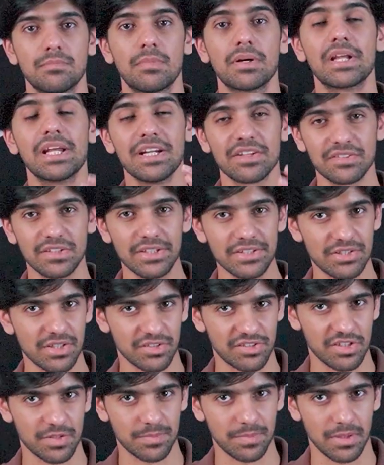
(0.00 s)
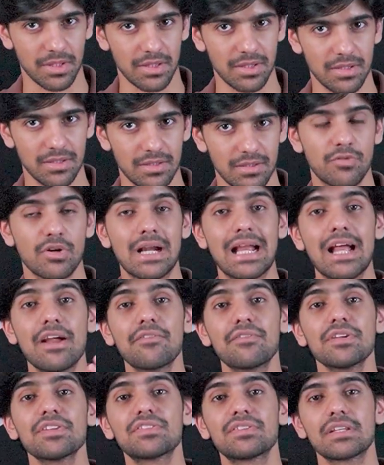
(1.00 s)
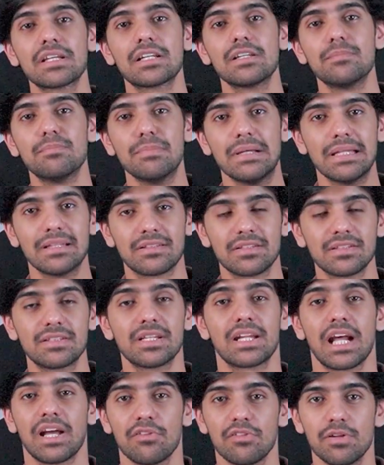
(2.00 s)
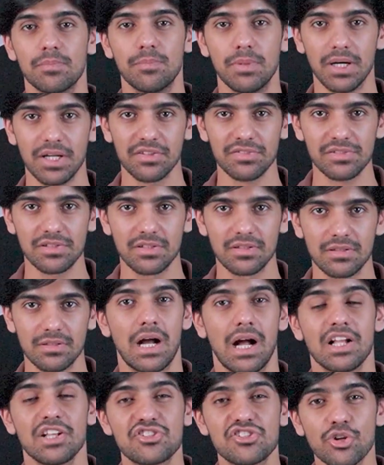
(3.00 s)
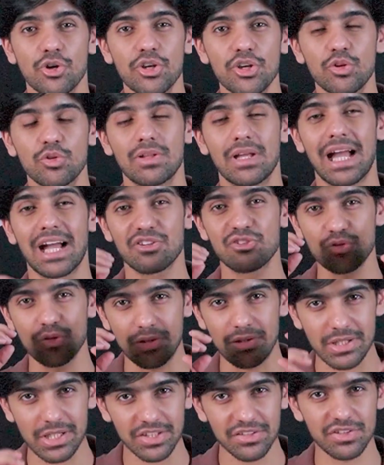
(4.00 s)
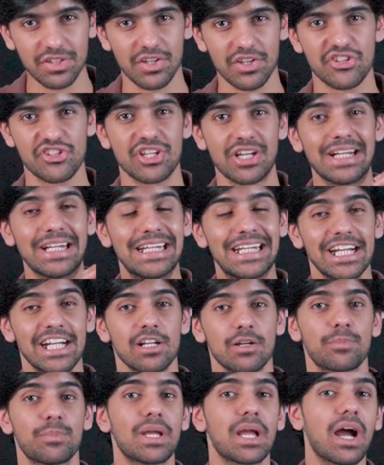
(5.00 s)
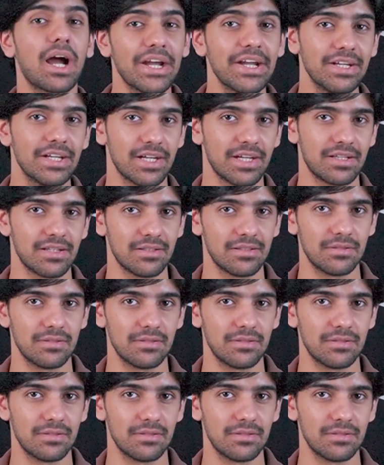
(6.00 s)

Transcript: But here's the interesting part. For every single myth that I will bust, I'll show you the actual research and data behind it.